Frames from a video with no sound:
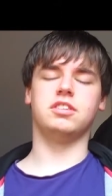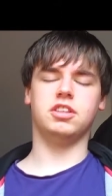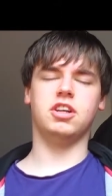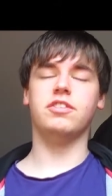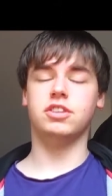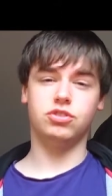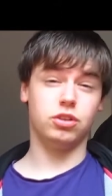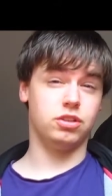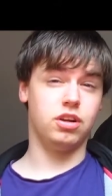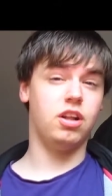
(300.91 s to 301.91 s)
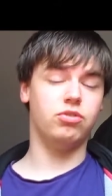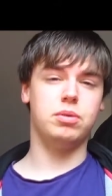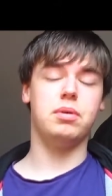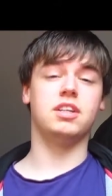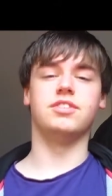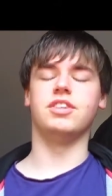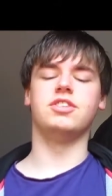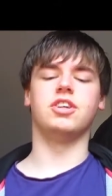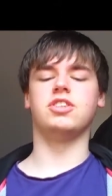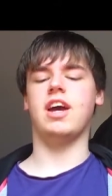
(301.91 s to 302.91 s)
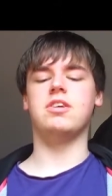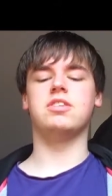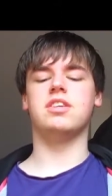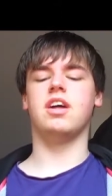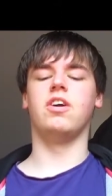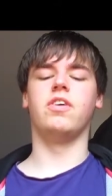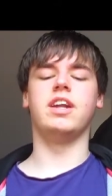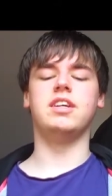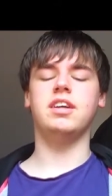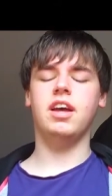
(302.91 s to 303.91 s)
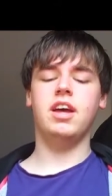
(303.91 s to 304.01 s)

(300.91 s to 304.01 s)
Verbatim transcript: the covers for all three parts of The Search out already.